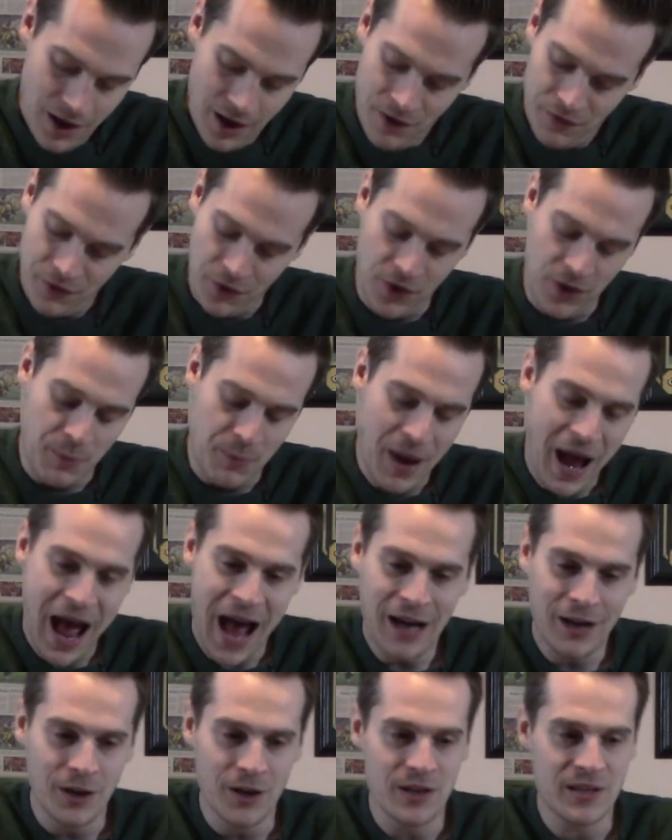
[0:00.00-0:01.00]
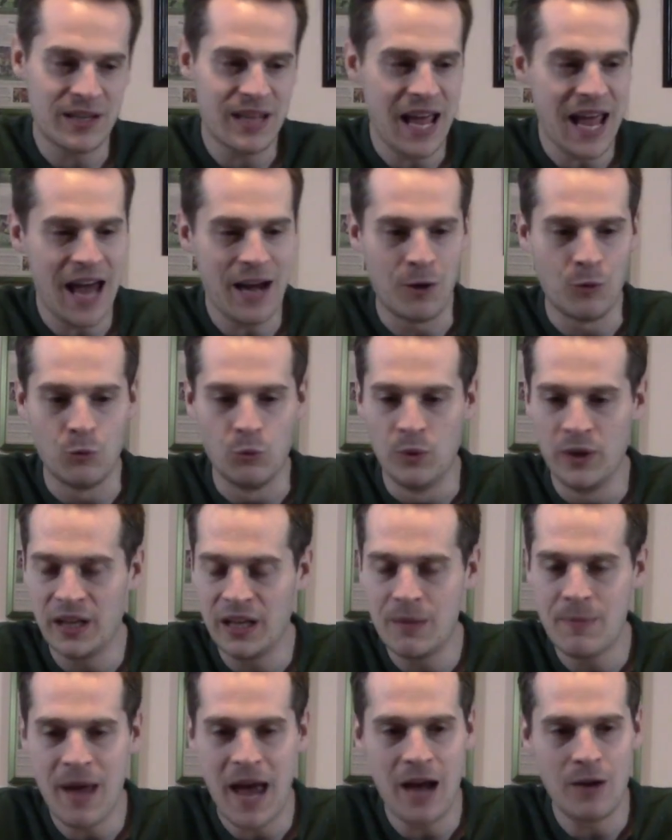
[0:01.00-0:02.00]
For the Packers, they had a
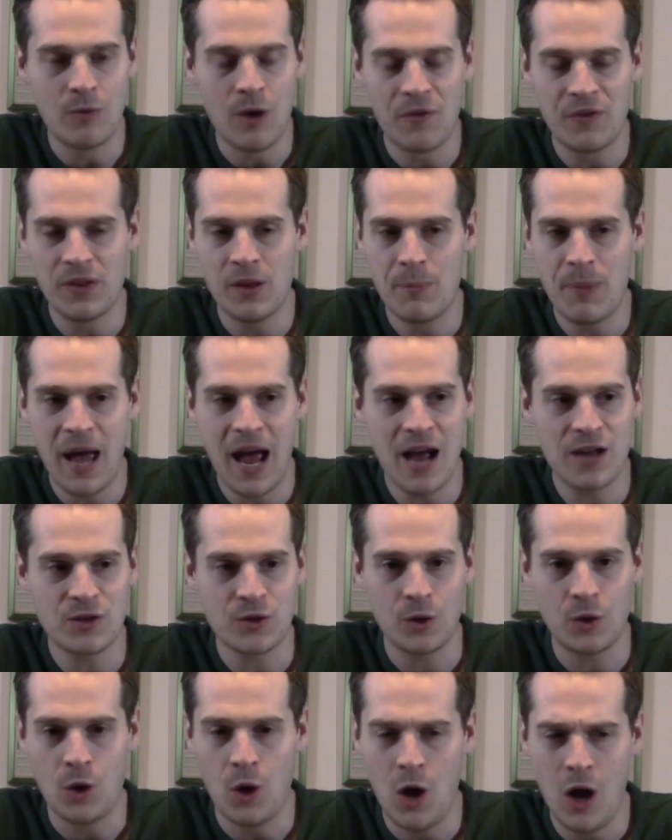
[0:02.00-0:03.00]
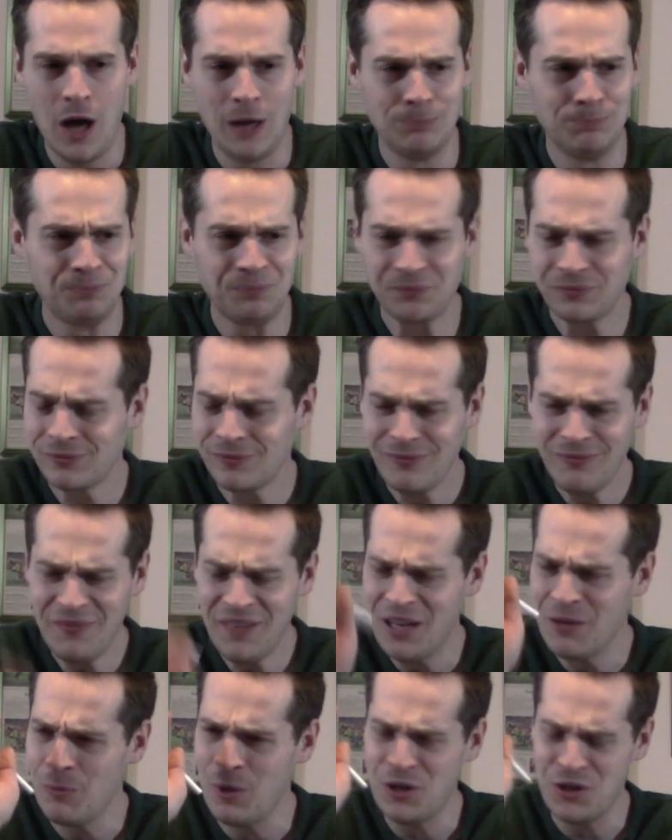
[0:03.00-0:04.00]
really bad rough-in-the-passer call
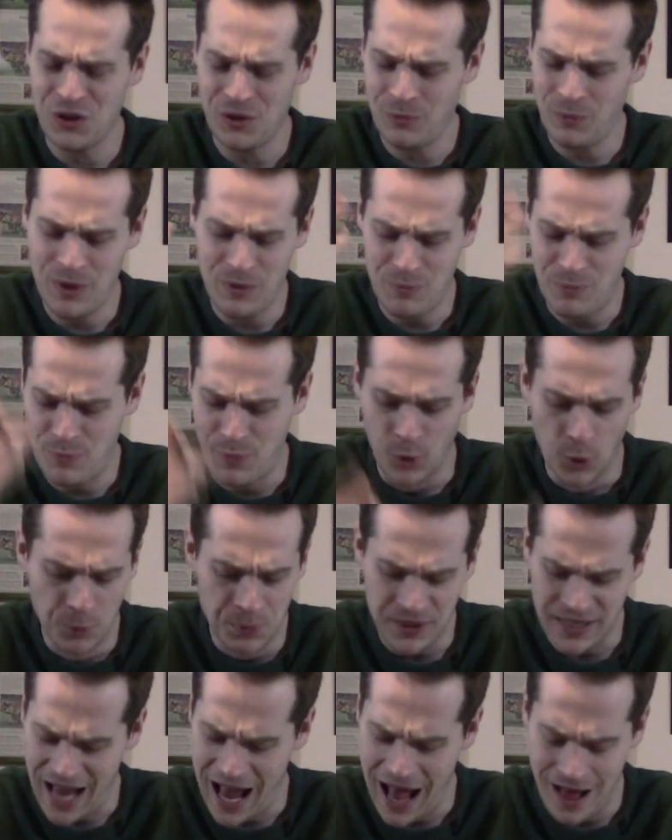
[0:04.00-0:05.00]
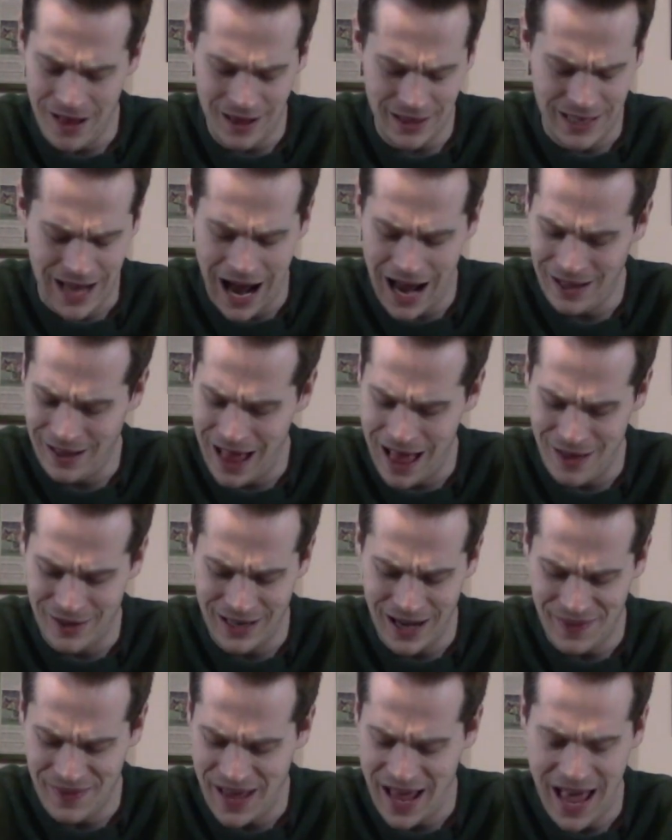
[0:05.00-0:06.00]
in which we booped Kyle Allen
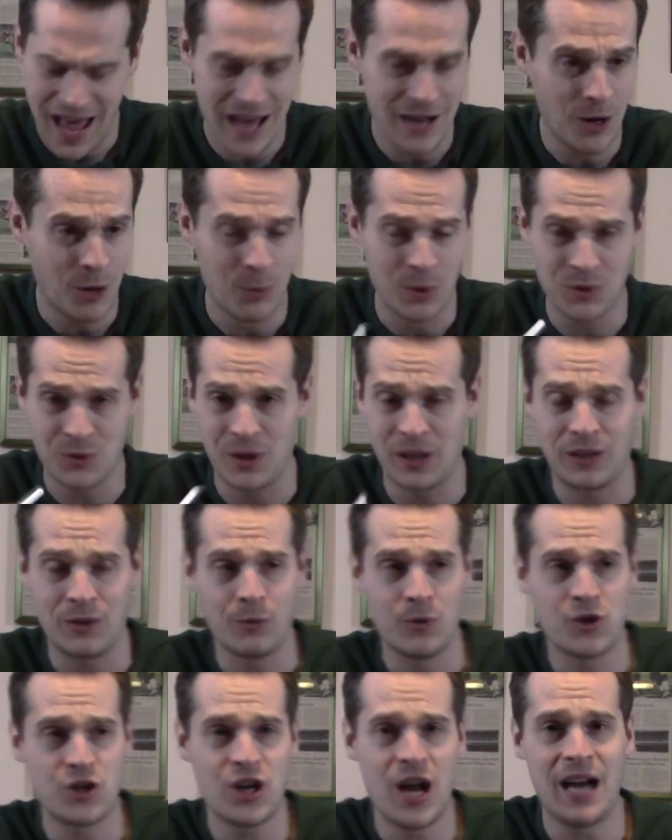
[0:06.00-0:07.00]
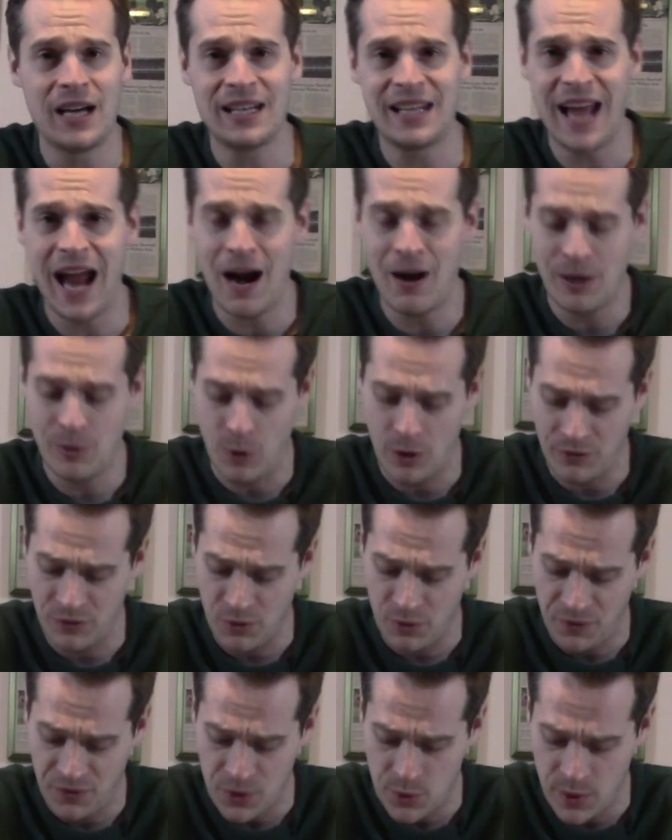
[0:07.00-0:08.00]
on the head, almost like the Rashawn Gary one
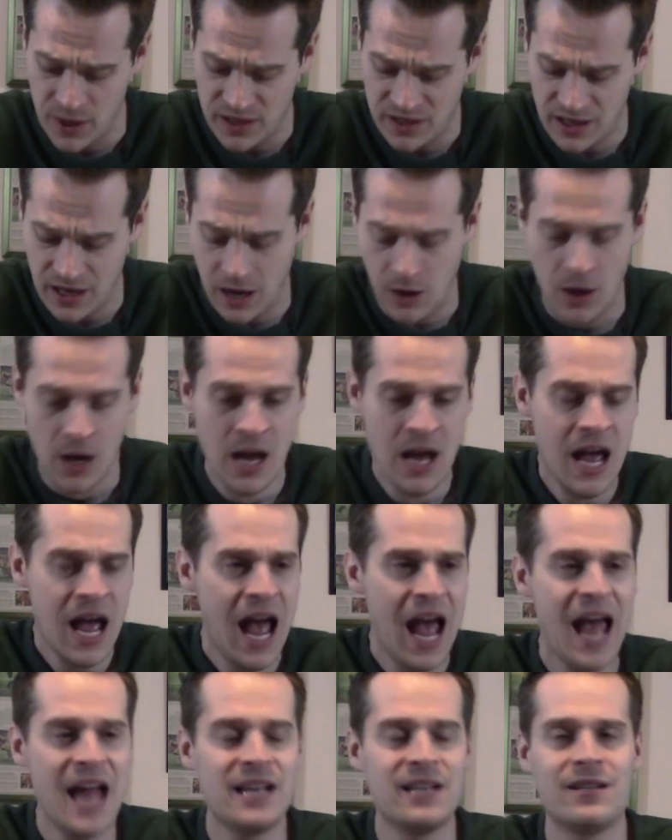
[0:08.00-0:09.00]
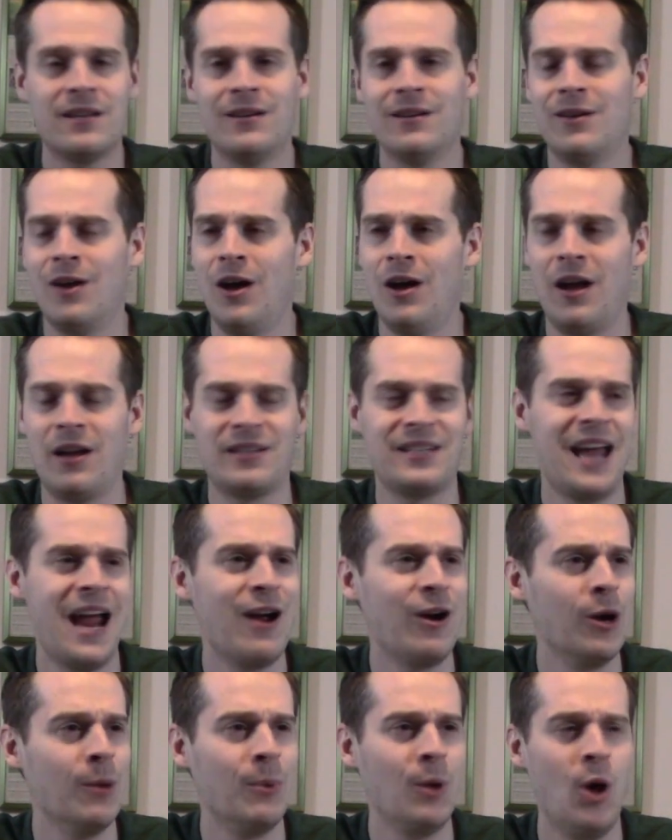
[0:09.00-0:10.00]
from a few weeks ago. And a
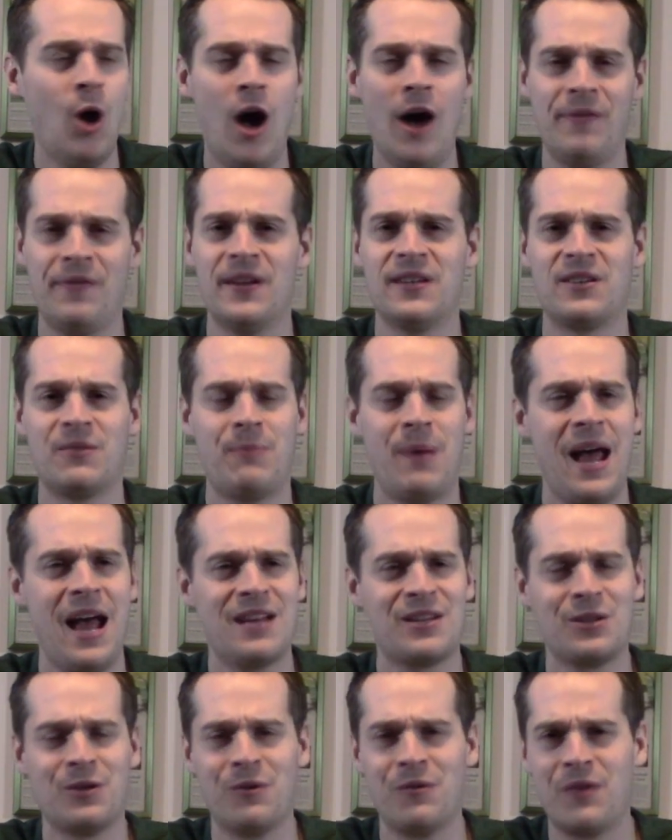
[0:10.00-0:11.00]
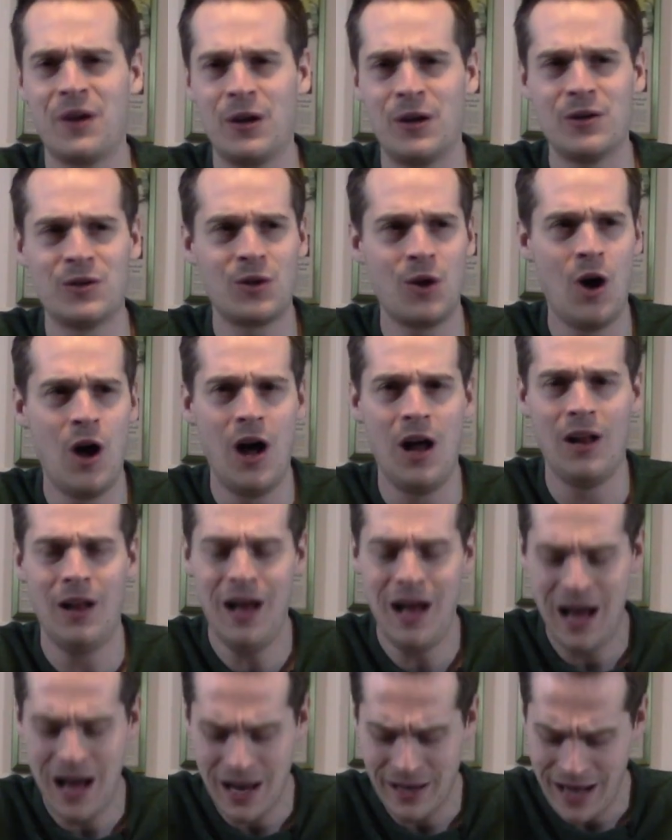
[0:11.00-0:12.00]
terrible offensive pass interference call
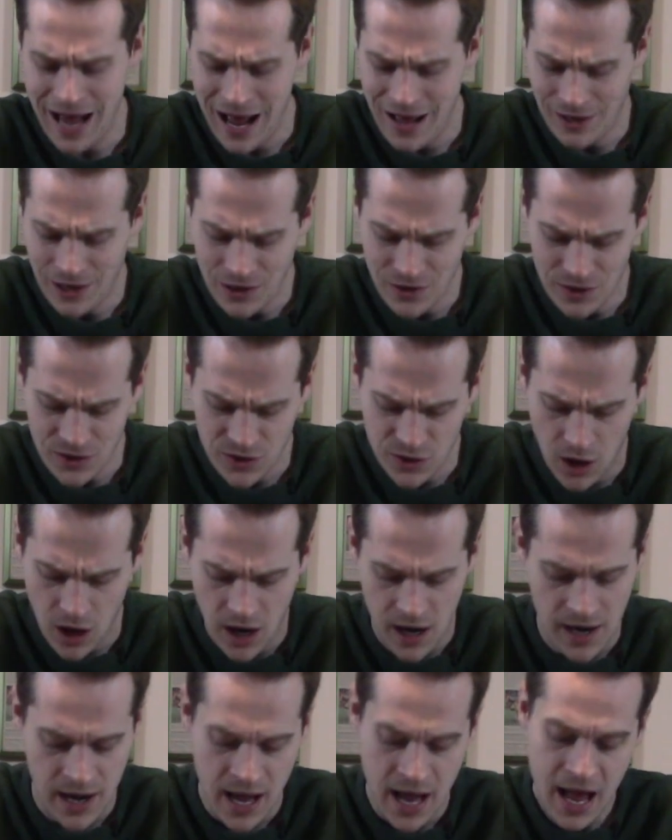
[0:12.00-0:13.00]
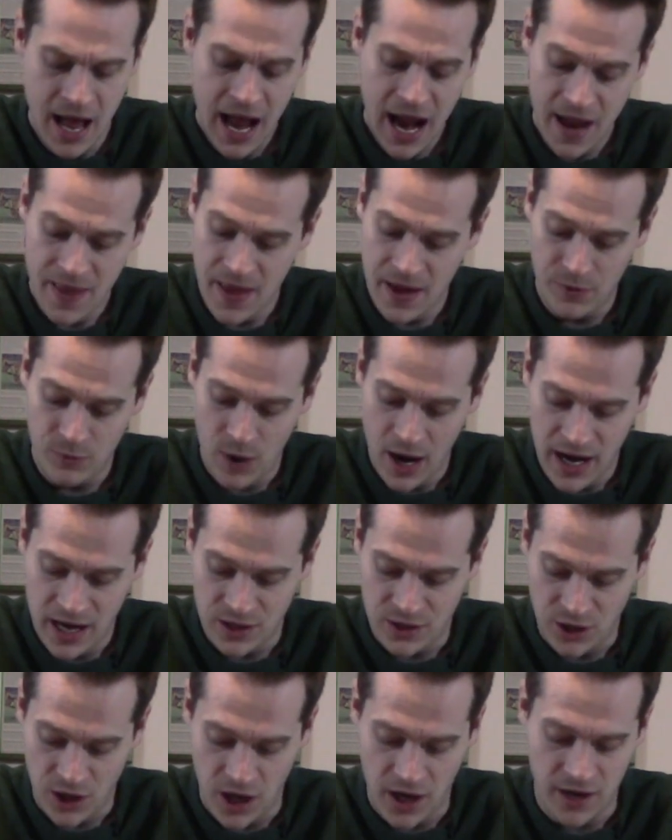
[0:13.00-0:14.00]
on Alan Lazard. And then right
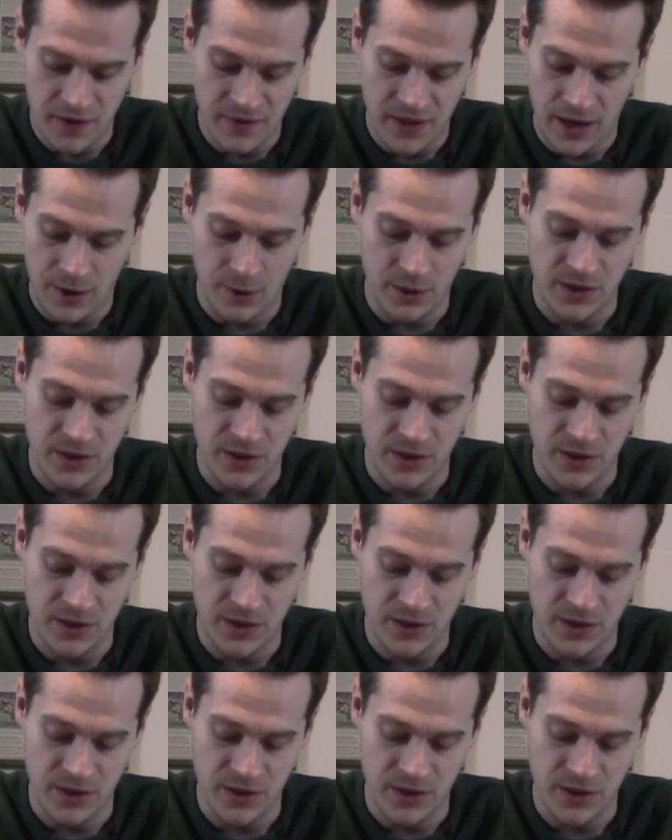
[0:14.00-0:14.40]
in turn, there